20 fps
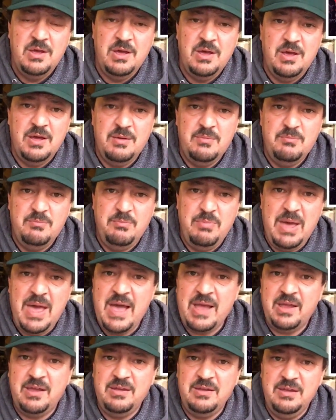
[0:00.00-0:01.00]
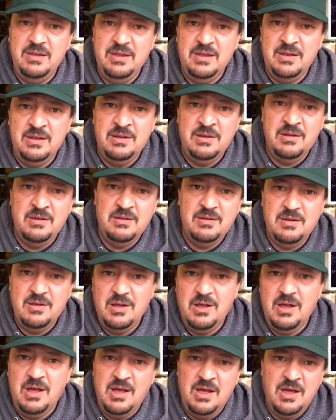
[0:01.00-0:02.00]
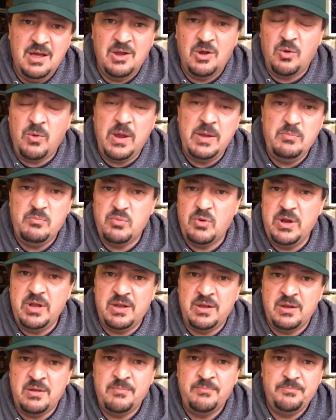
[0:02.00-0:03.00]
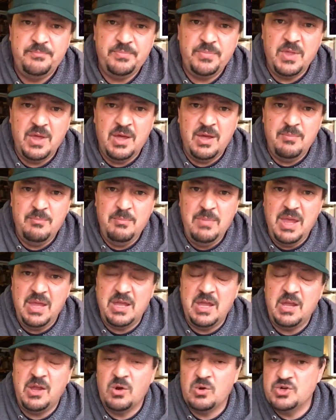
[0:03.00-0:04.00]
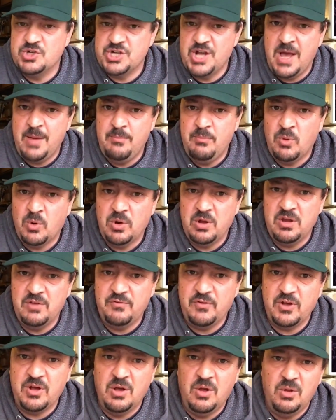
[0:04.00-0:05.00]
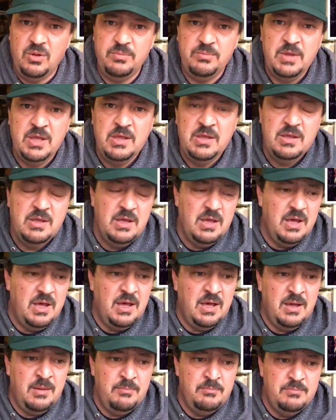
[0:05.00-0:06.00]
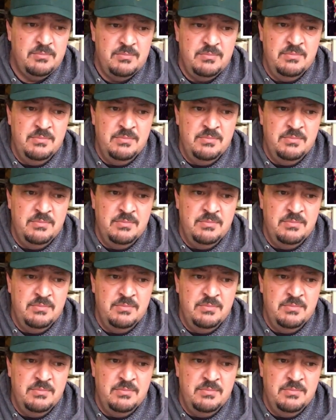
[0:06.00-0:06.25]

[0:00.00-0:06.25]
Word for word: uh, back in uh, Great Britain, uh, making your job more difficult. Um,